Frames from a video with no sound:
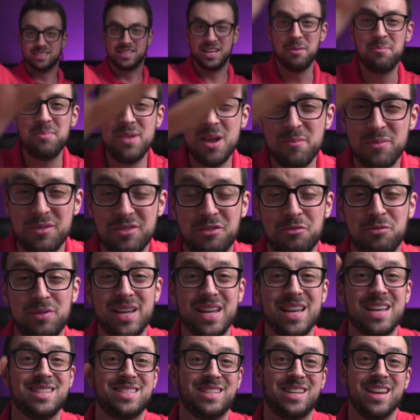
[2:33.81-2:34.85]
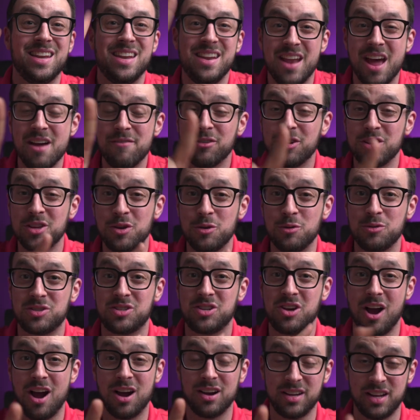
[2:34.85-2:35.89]
Tip number three is to never use
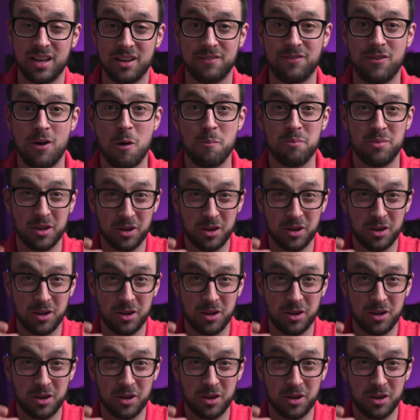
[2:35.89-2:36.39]
gardening foam,